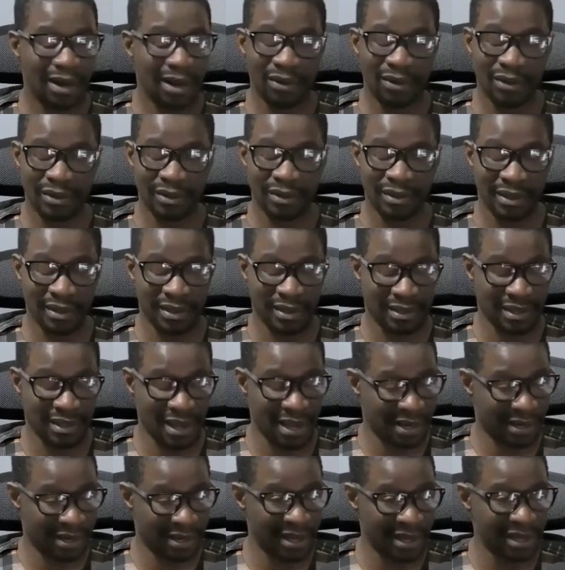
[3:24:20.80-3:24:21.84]
I don't
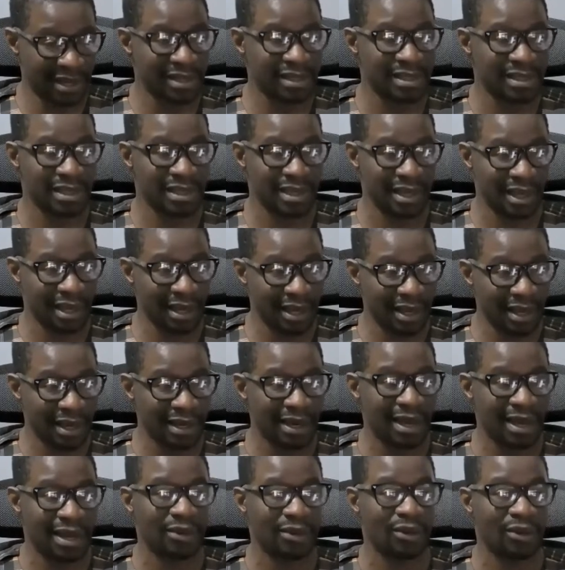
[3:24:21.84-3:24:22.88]
understand. They say
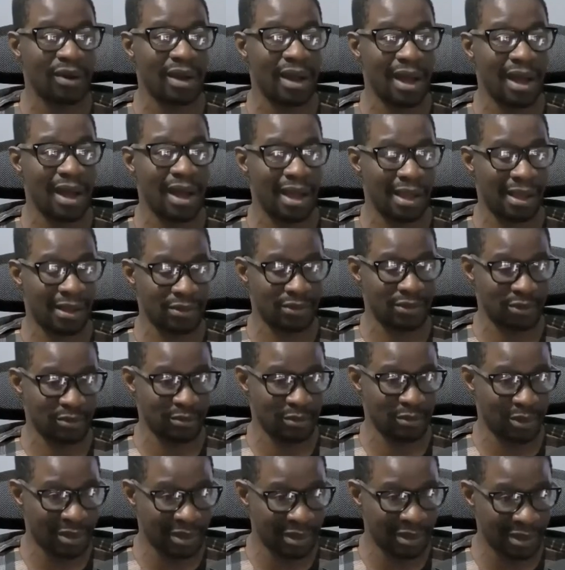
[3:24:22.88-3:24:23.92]
they don't hire
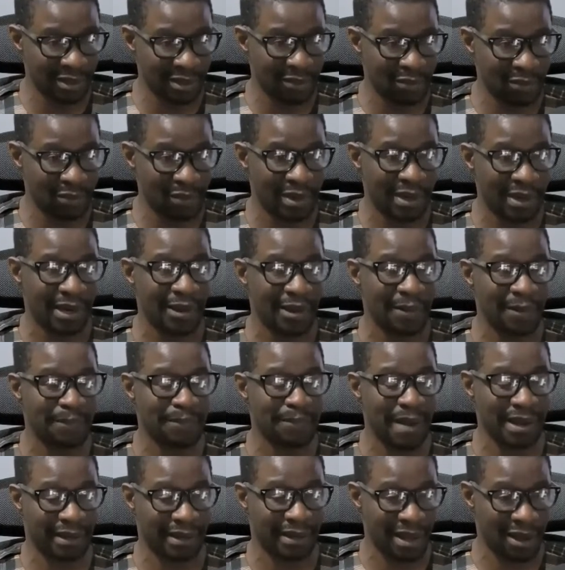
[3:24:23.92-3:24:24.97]
somebody within the
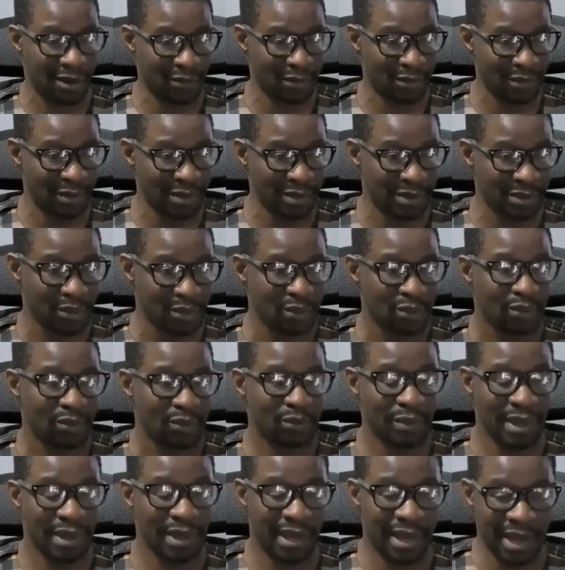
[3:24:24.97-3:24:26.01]
partner with.
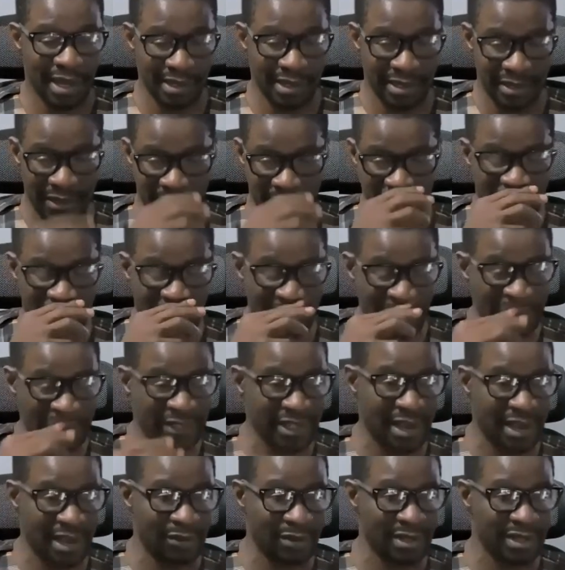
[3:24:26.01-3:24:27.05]
We get a
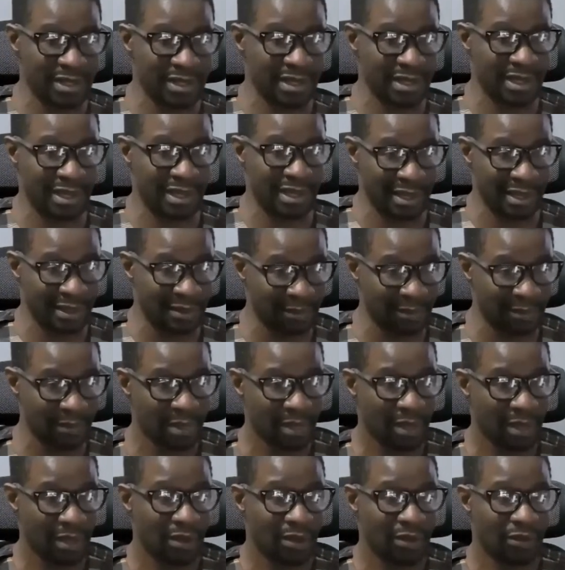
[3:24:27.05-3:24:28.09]
voluntary scheme
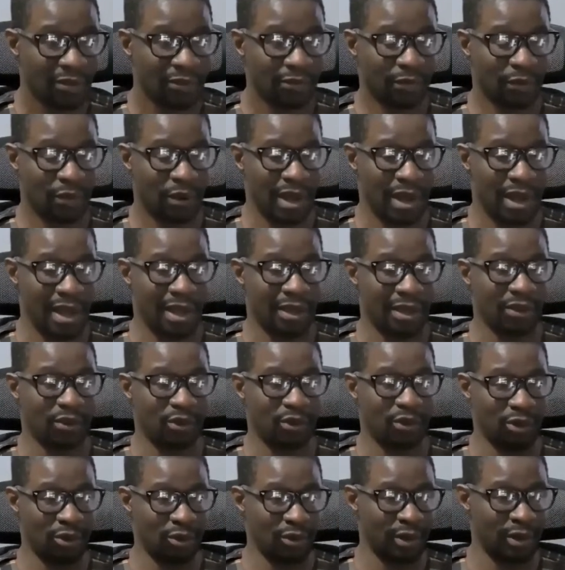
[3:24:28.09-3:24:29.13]
for
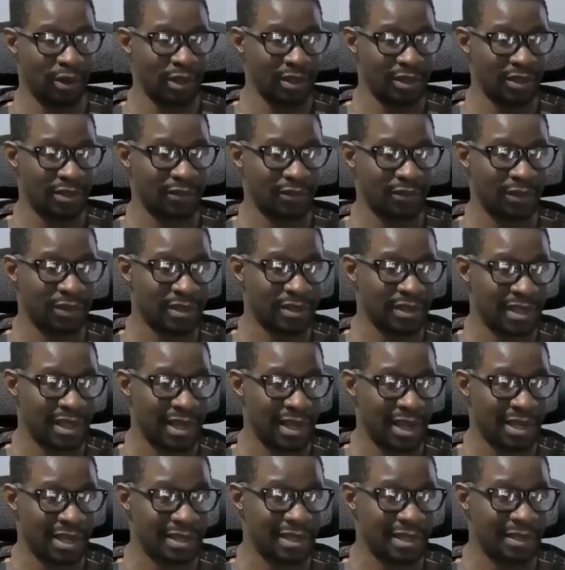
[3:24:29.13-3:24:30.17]
encourage
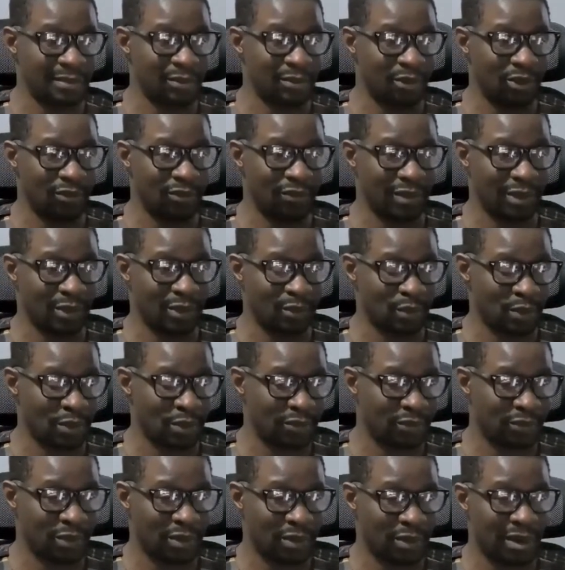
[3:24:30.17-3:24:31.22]
volunteers them all over the
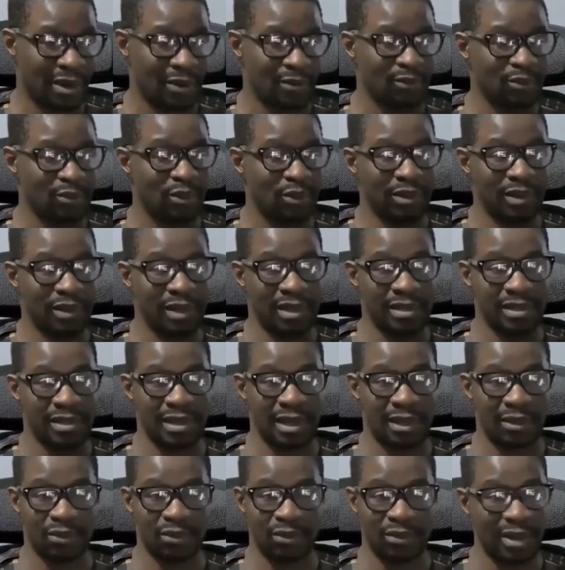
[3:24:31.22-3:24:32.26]
world for can work in a
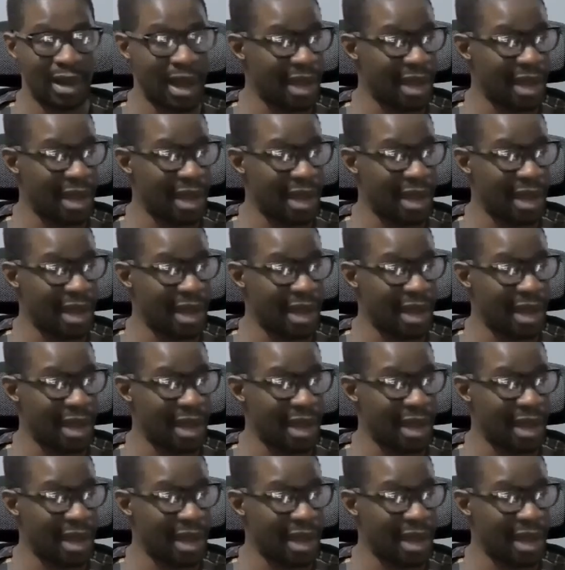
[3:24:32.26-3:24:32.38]
salon.